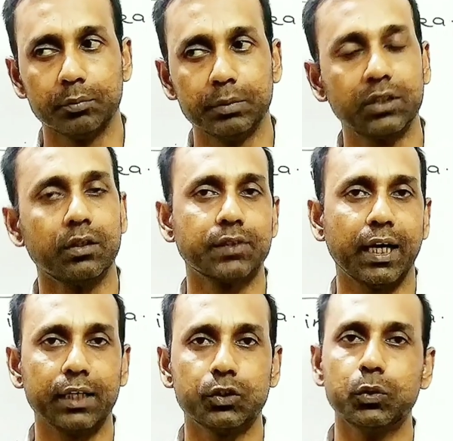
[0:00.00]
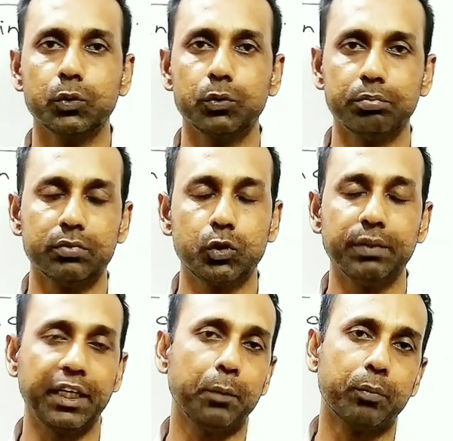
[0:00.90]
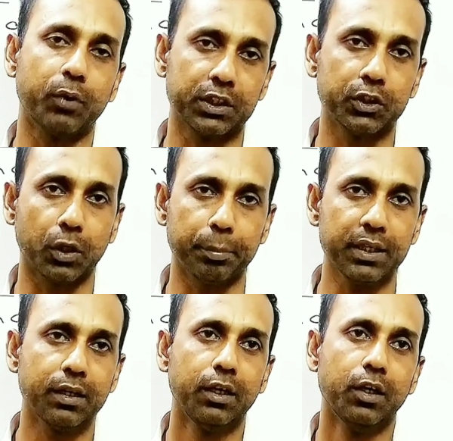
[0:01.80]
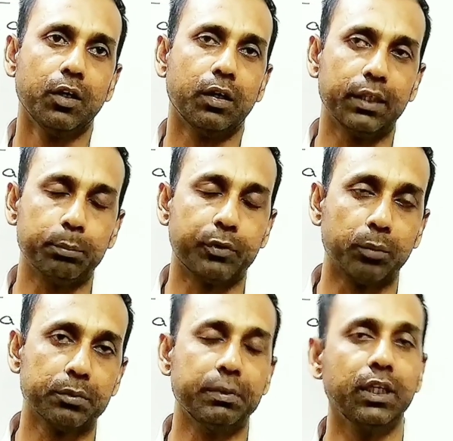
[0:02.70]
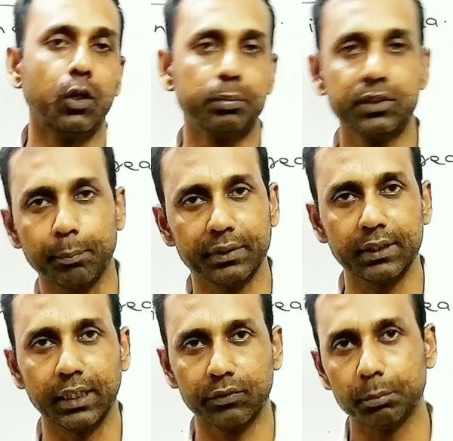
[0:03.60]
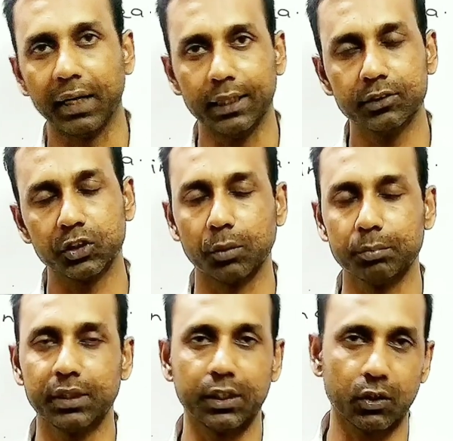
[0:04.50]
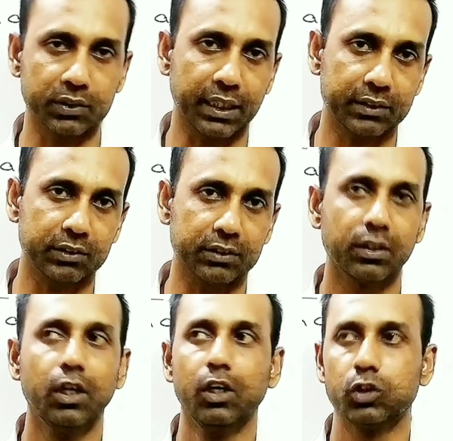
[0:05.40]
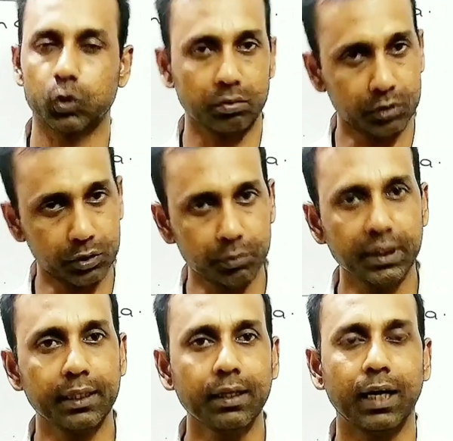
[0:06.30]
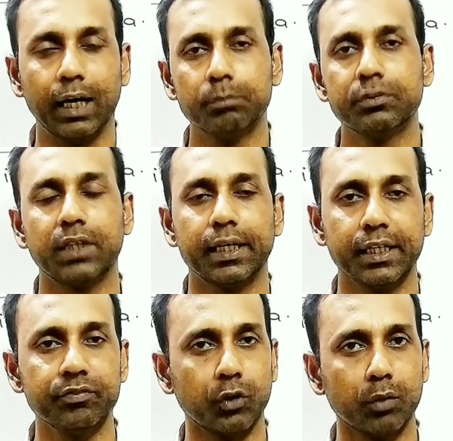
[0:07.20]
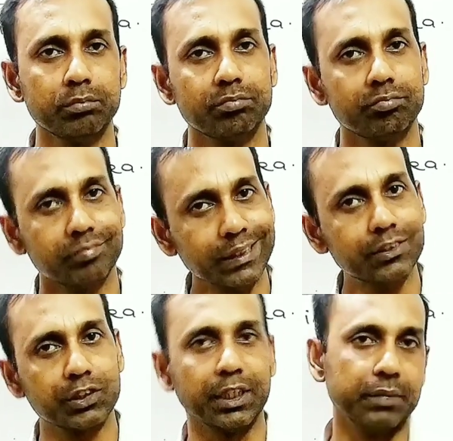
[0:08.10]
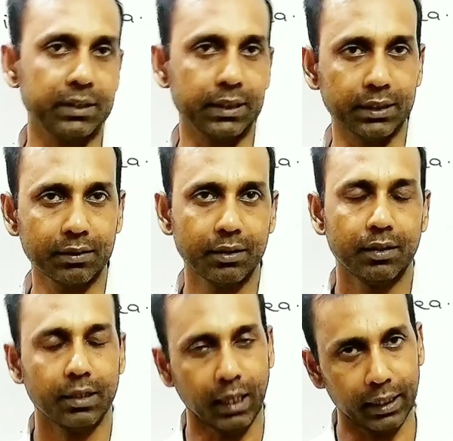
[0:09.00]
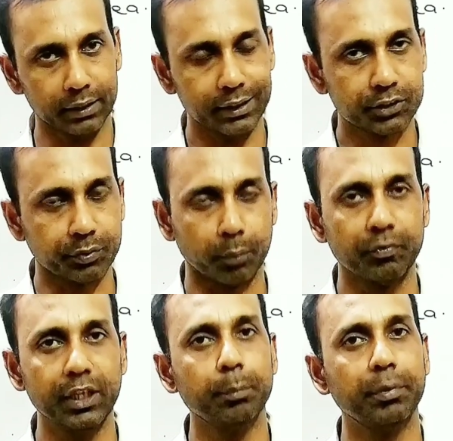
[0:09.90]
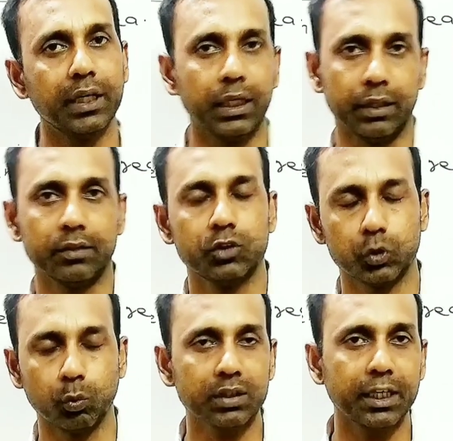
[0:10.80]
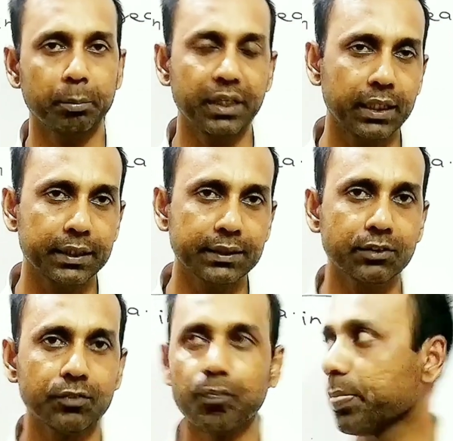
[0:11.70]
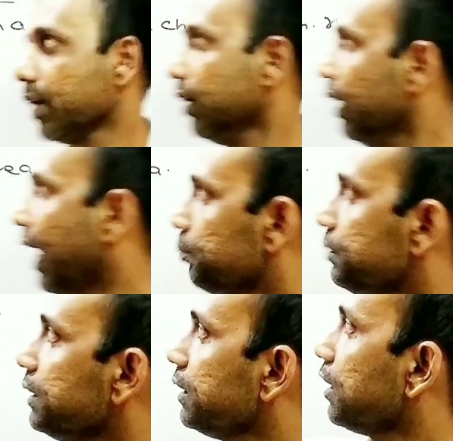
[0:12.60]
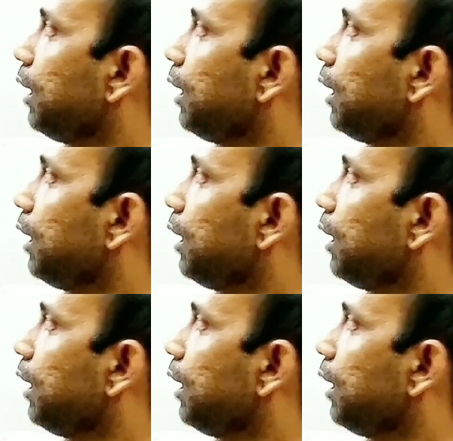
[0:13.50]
because I have to do two very important topics from the middle of the chapter, that was balancing of the redox reaction. So today I'm starting from each and everything, and it's from very beginning. So what that beginning is, I've written a